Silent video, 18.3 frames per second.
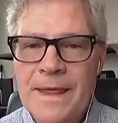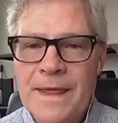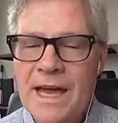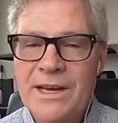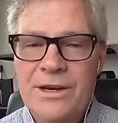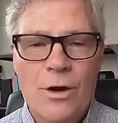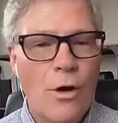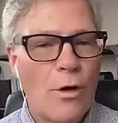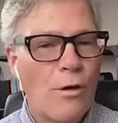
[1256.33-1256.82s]

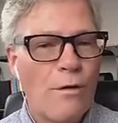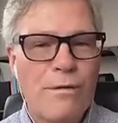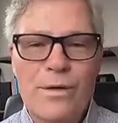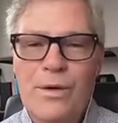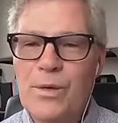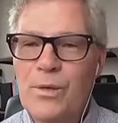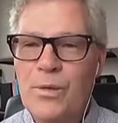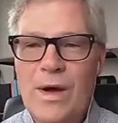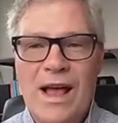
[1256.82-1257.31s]
an
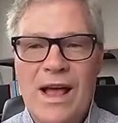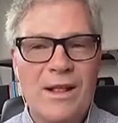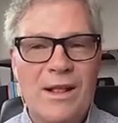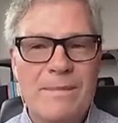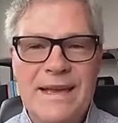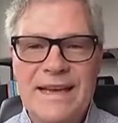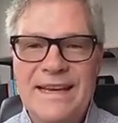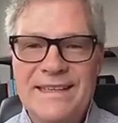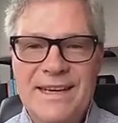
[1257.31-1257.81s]
overwhelming
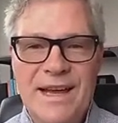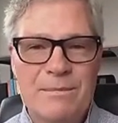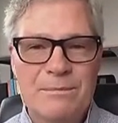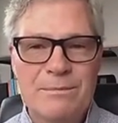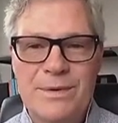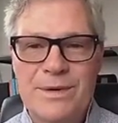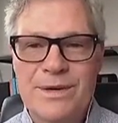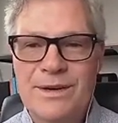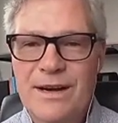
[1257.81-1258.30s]

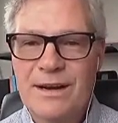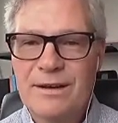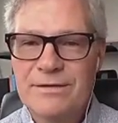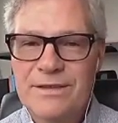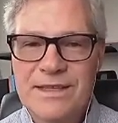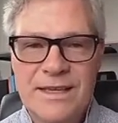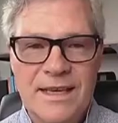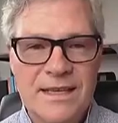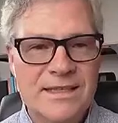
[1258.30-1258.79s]
number of
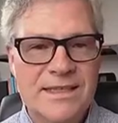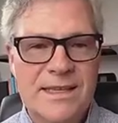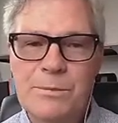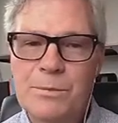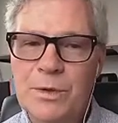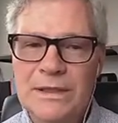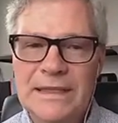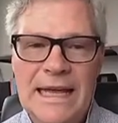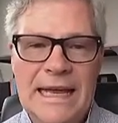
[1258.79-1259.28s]

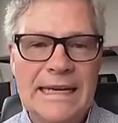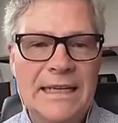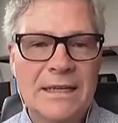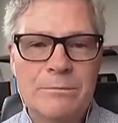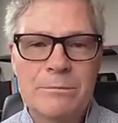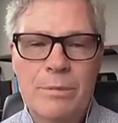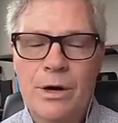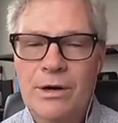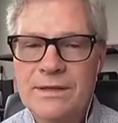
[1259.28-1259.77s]

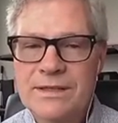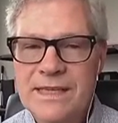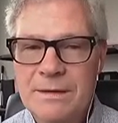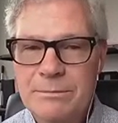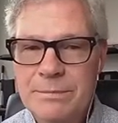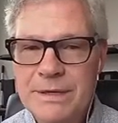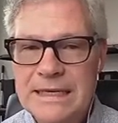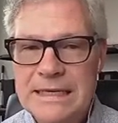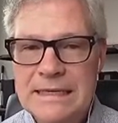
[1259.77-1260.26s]
system-related parts
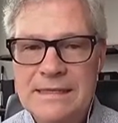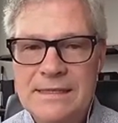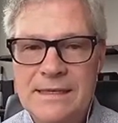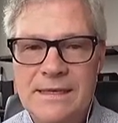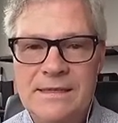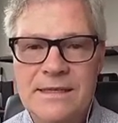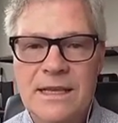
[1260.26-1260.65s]
and pieces.